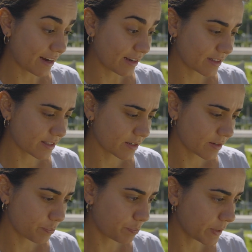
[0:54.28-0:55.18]
at it.
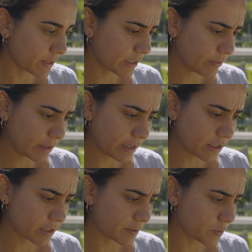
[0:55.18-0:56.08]
Building
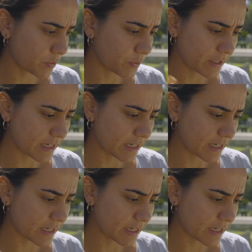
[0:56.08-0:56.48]
relationships between